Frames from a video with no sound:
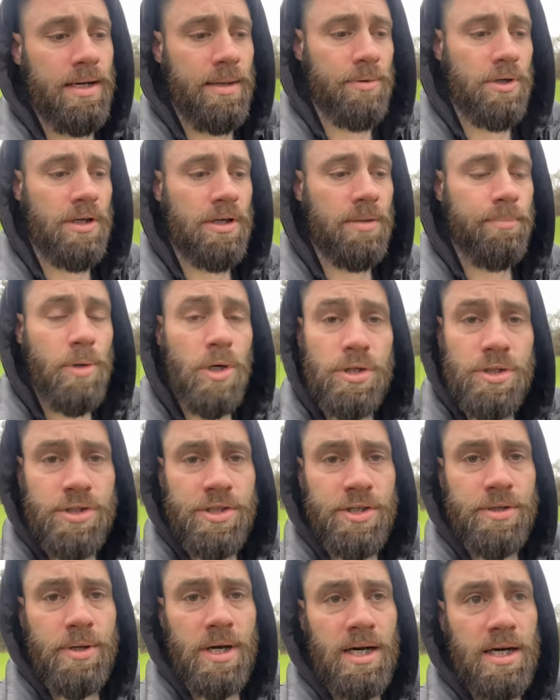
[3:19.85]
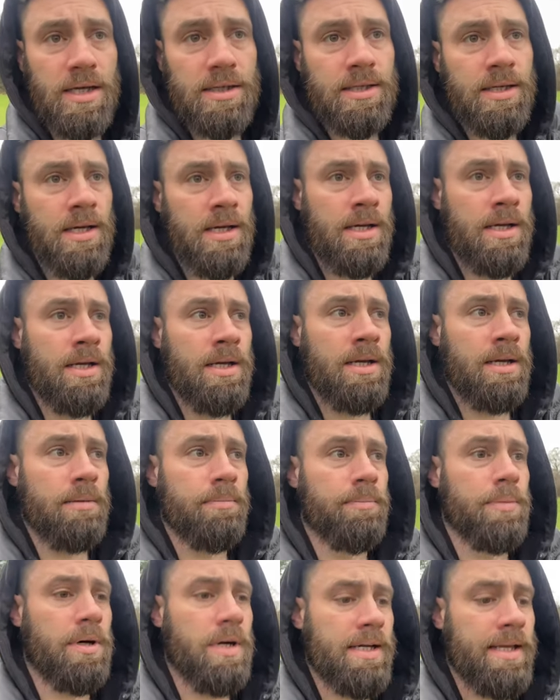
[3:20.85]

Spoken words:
I'm not going to push too hard, but